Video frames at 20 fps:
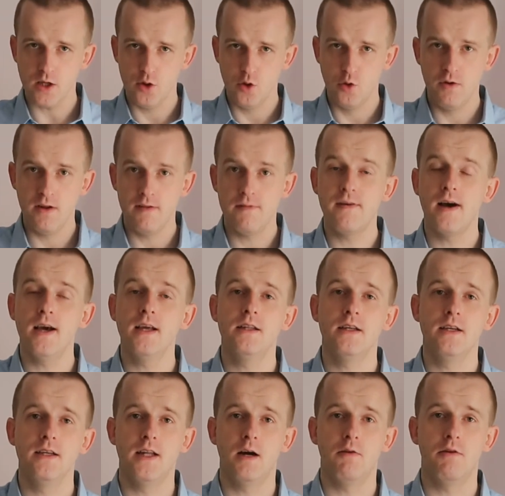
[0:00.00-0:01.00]
you will find
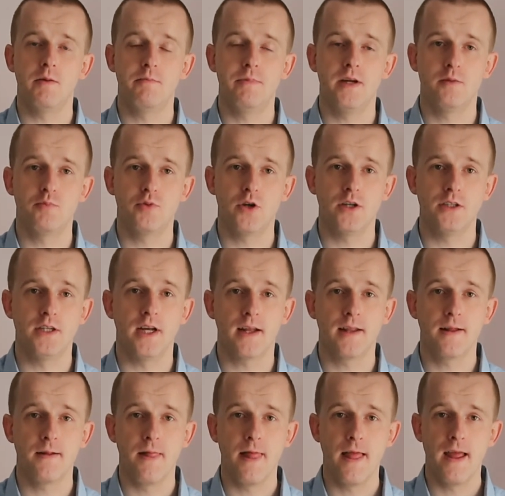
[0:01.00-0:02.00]
in our pet
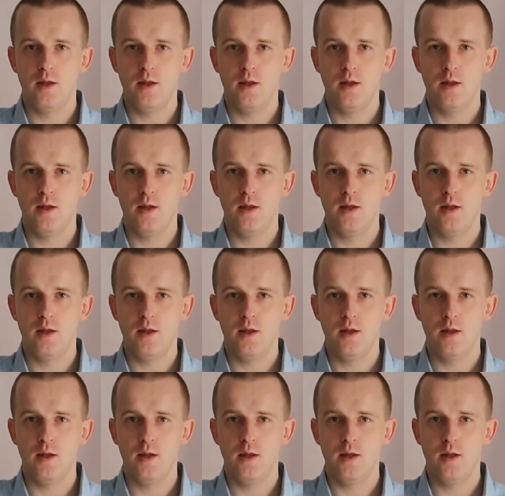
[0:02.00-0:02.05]
project.